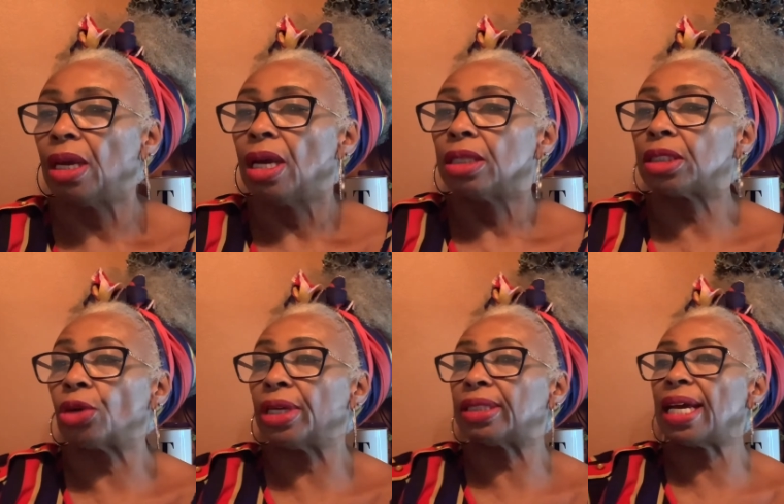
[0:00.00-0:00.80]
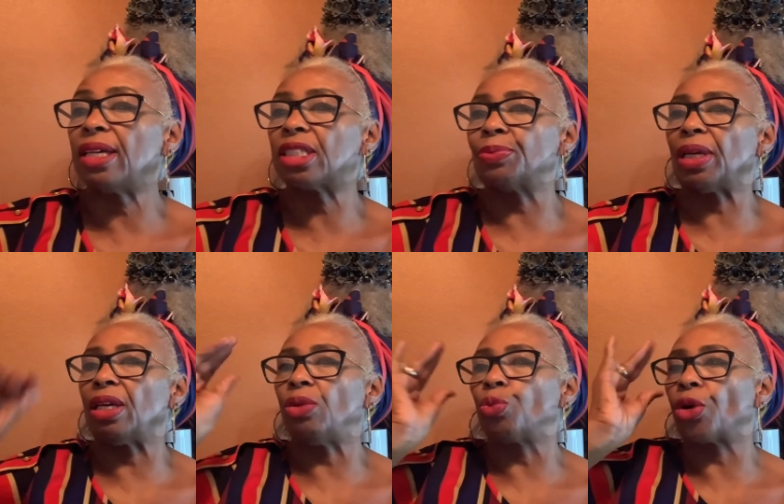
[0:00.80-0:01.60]
So it tells
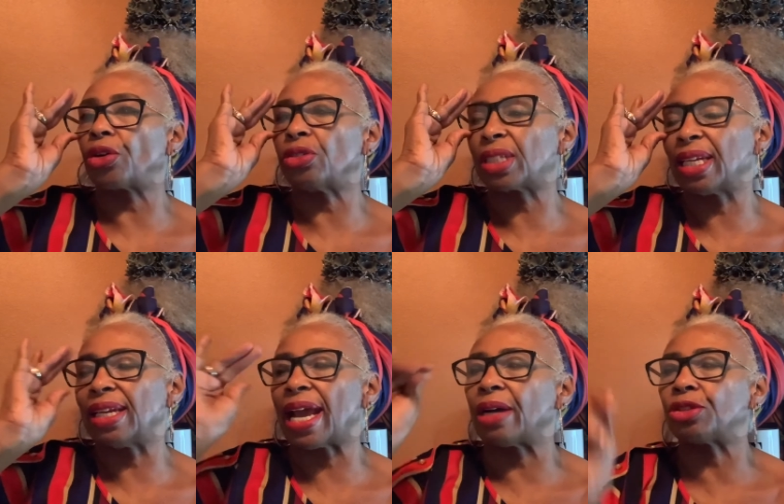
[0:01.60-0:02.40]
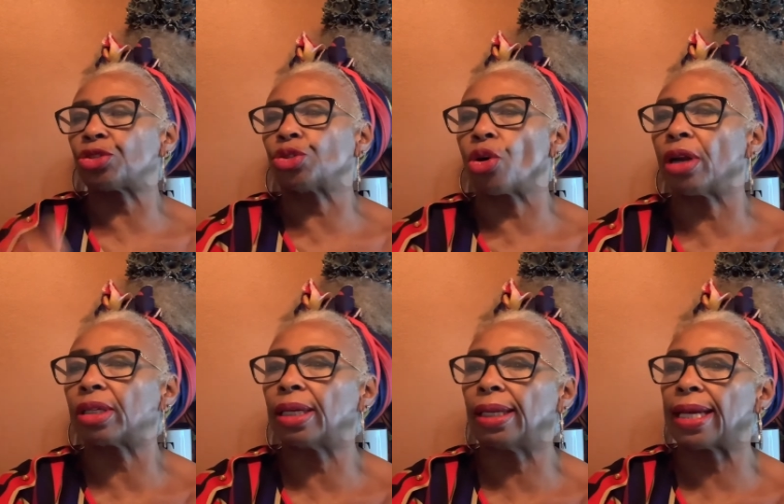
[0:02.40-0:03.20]
me workers can now start
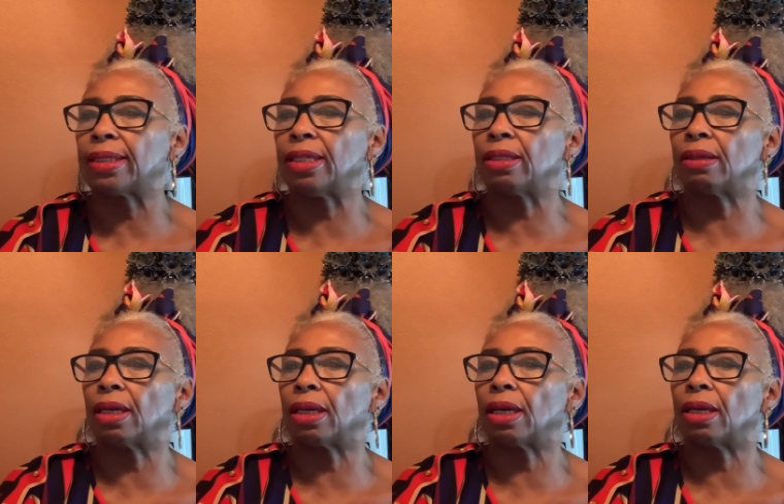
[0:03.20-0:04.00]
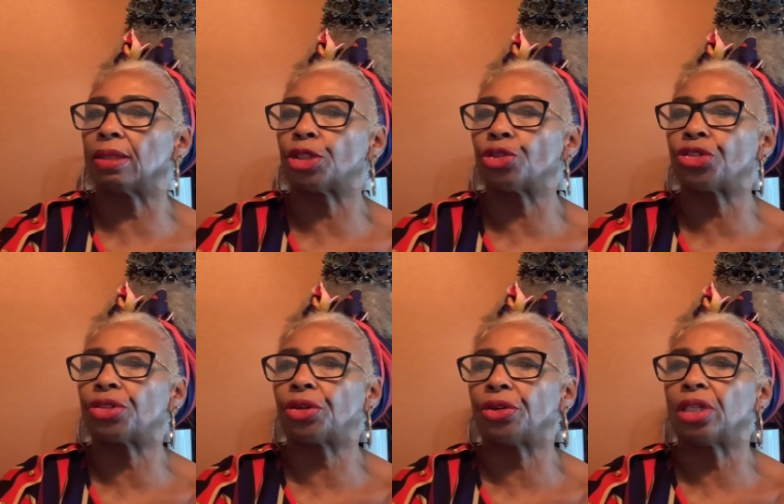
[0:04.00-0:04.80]
collecting Social
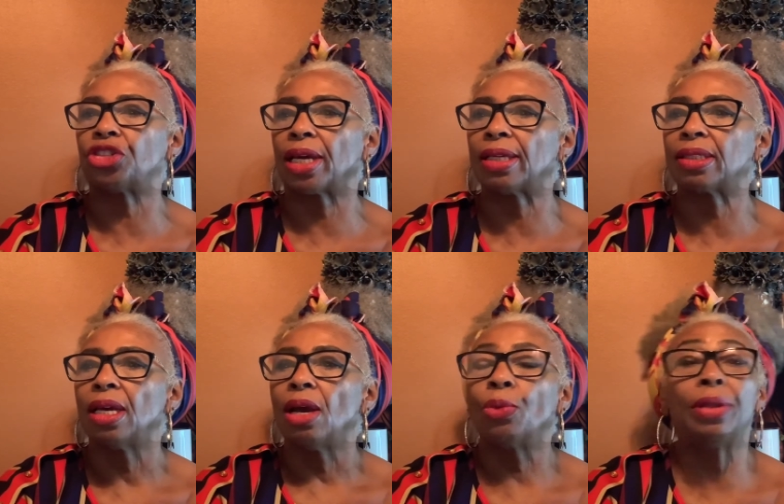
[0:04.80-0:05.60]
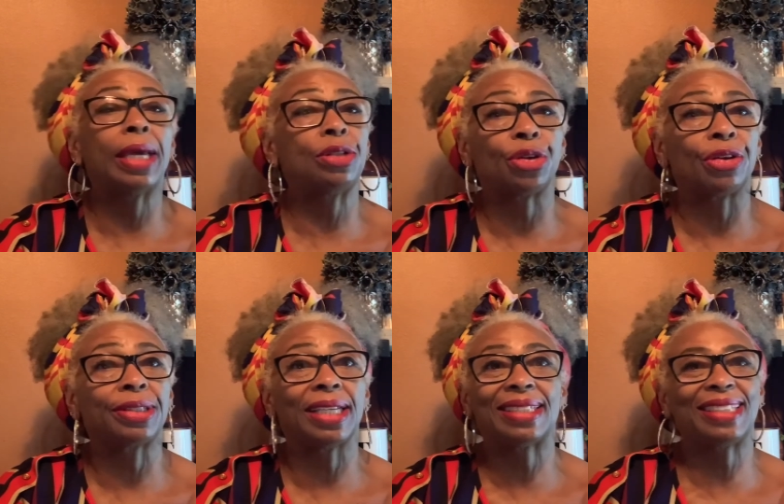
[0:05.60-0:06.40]
Security checks when they turn
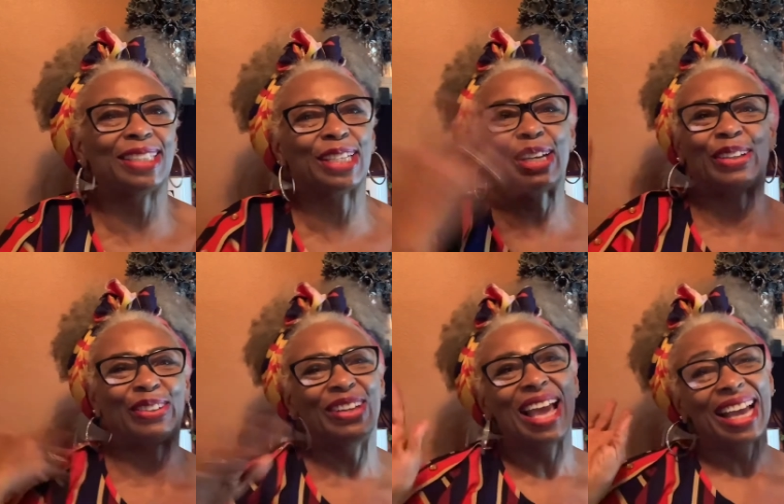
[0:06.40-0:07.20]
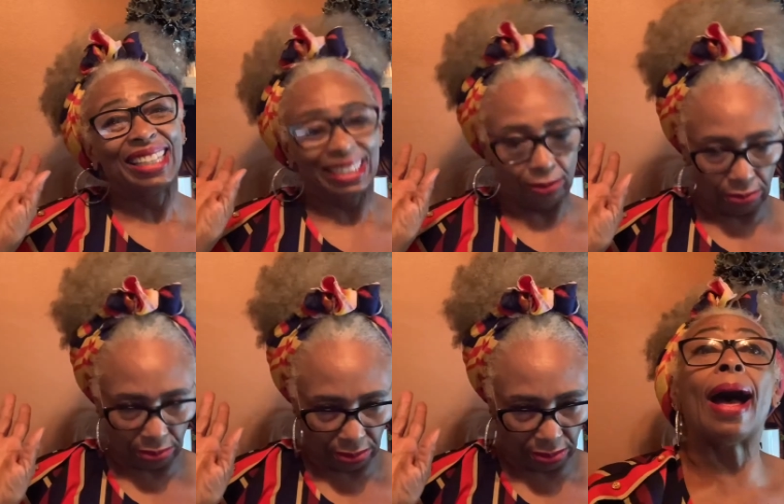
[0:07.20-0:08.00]
62.
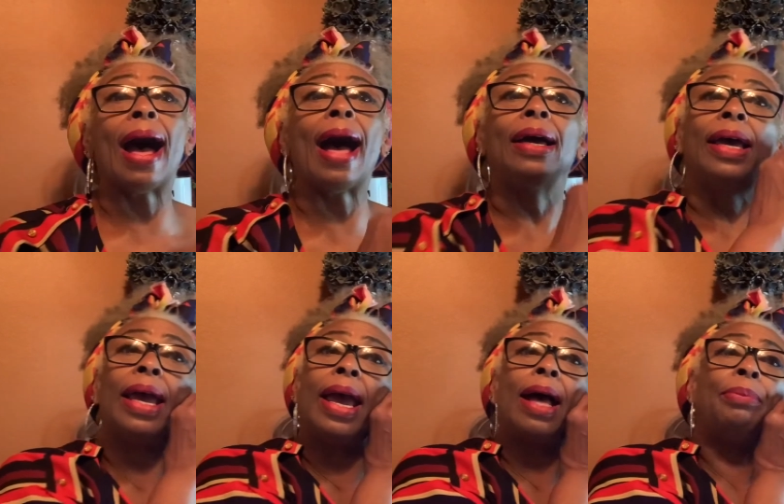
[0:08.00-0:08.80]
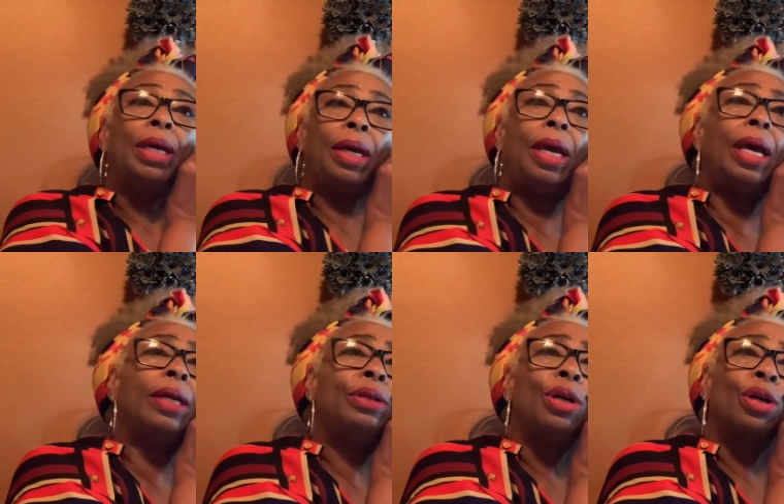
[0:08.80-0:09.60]
I am
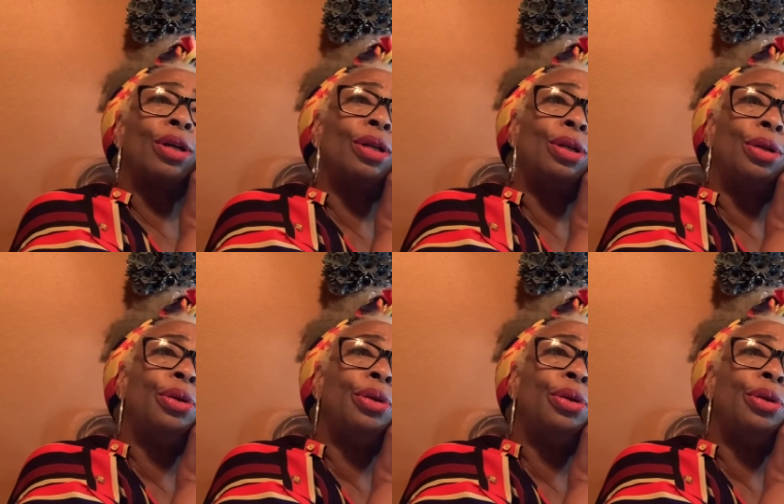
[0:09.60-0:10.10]
in included.